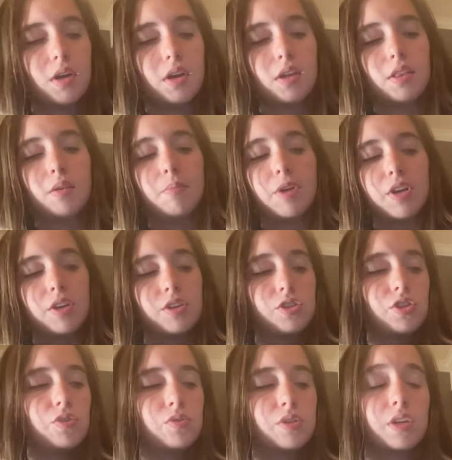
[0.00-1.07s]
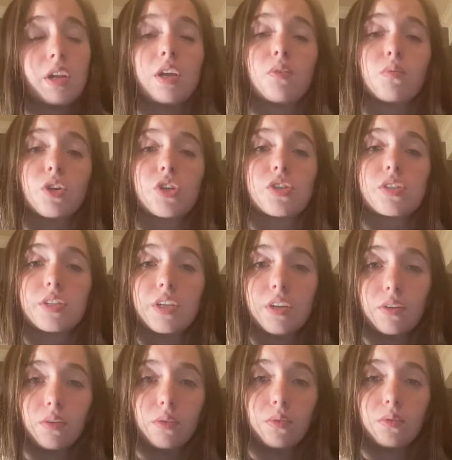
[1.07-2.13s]
The medias used in it were
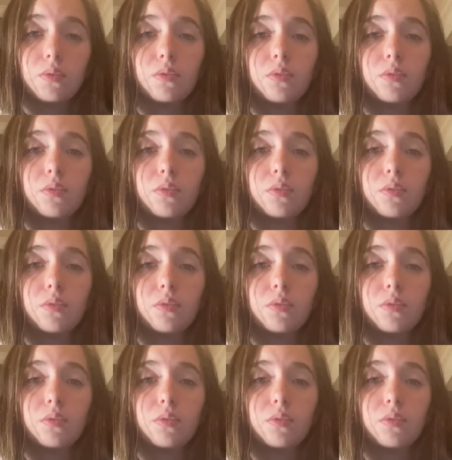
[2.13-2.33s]
steel,